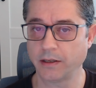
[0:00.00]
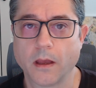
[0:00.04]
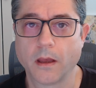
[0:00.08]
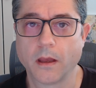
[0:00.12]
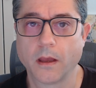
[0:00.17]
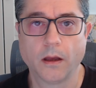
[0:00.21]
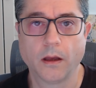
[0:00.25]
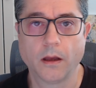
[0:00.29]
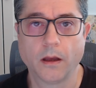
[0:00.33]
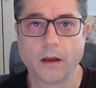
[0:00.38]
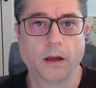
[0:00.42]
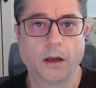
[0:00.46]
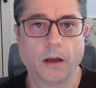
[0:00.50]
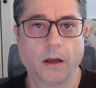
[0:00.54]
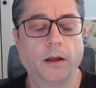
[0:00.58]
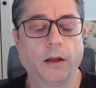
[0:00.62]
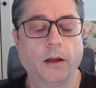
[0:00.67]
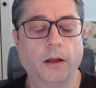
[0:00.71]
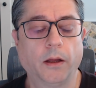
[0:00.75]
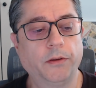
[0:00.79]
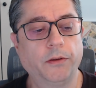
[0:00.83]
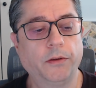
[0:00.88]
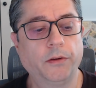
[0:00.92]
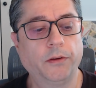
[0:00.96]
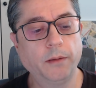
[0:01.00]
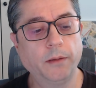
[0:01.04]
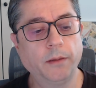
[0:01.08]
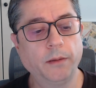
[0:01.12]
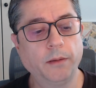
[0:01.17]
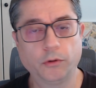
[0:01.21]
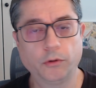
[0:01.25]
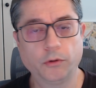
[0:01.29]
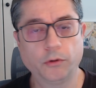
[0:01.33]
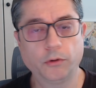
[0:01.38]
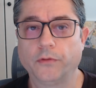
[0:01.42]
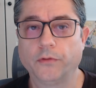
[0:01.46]
The input of the
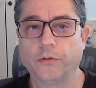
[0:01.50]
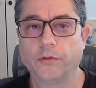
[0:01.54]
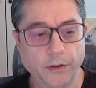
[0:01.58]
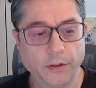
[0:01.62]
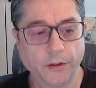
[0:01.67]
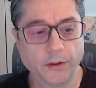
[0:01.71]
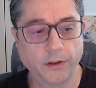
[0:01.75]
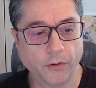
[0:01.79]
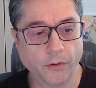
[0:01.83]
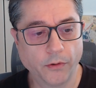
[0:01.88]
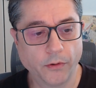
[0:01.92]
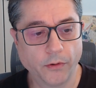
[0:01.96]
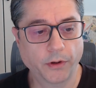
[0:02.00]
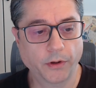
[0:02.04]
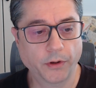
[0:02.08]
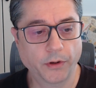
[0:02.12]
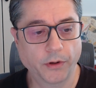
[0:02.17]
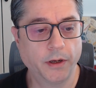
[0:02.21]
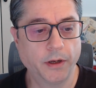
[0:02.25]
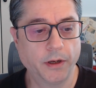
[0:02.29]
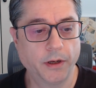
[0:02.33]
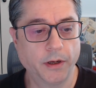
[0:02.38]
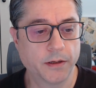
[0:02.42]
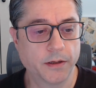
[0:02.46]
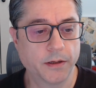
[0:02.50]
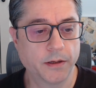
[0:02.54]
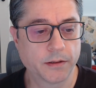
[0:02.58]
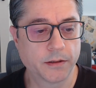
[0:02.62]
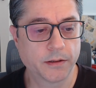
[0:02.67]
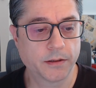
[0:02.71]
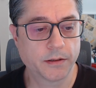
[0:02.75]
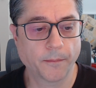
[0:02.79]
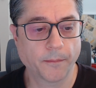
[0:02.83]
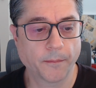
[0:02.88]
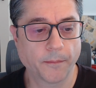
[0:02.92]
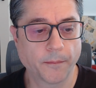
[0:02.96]
network is
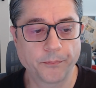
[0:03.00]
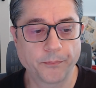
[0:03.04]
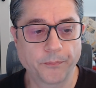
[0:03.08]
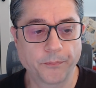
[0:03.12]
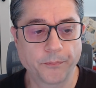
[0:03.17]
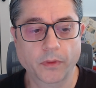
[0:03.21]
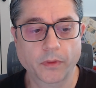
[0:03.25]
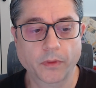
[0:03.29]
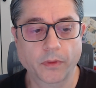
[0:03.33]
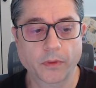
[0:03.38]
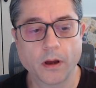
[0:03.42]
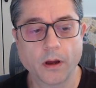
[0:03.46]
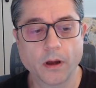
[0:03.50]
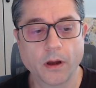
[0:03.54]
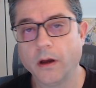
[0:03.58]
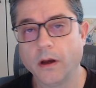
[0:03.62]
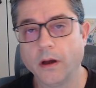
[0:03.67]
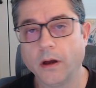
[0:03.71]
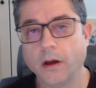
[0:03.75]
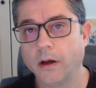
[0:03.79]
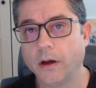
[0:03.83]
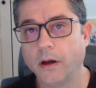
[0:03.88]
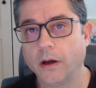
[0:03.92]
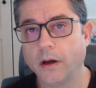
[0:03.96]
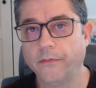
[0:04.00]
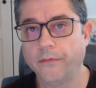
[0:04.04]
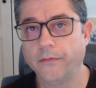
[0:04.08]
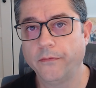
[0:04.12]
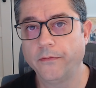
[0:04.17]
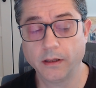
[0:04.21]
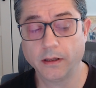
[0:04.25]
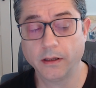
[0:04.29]
very limited.